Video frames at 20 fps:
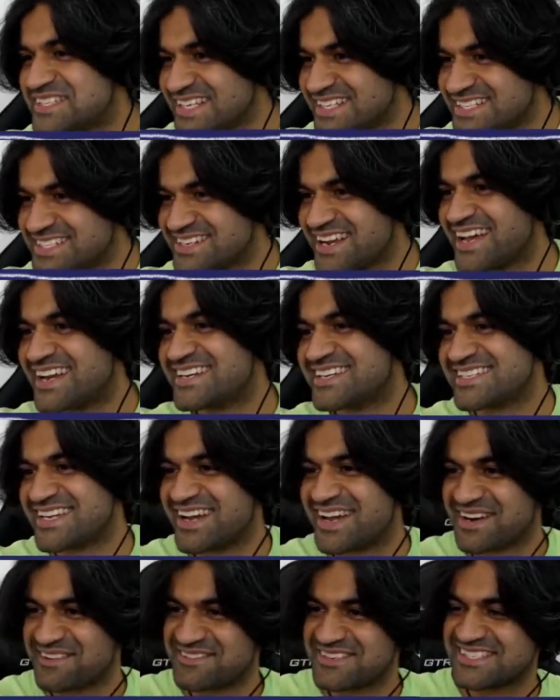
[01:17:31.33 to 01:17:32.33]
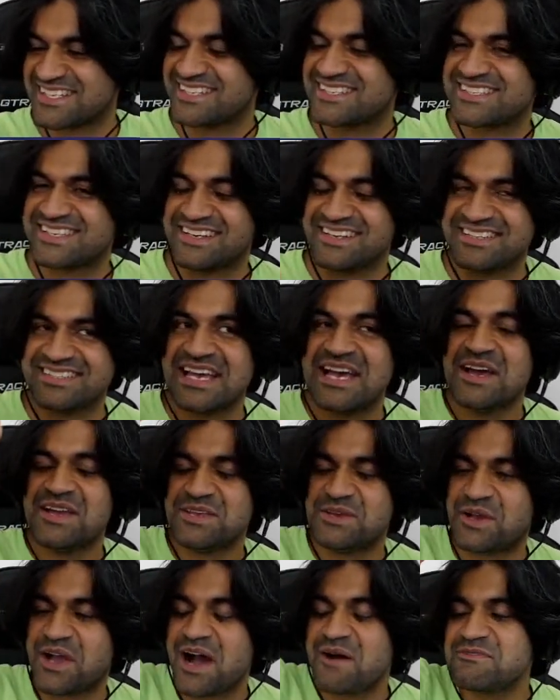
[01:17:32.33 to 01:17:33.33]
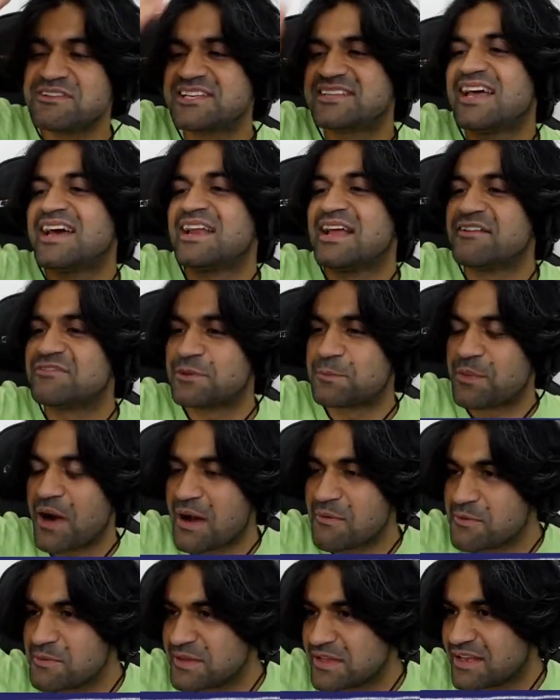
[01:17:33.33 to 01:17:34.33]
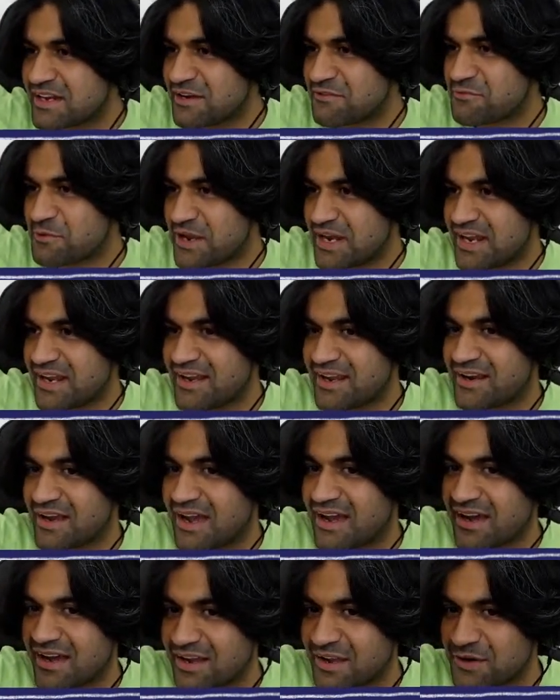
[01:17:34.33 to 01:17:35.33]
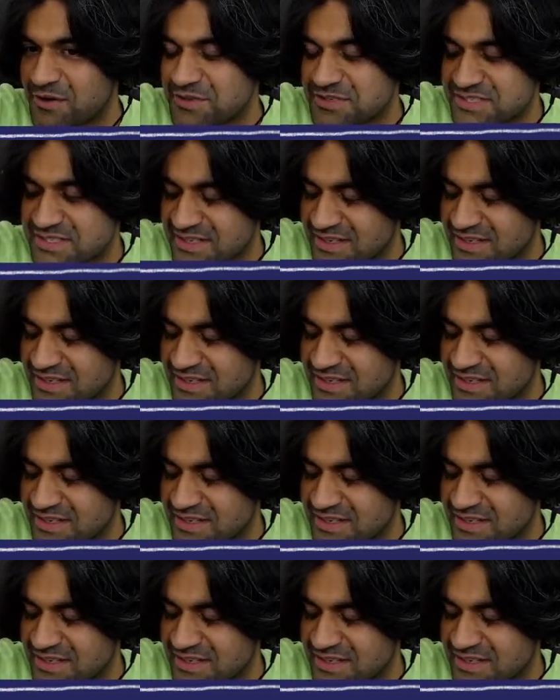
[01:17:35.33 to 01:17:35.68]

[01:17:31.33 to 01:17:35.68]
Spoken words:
strategy, 100% skills. You commented that if the probability of winning goes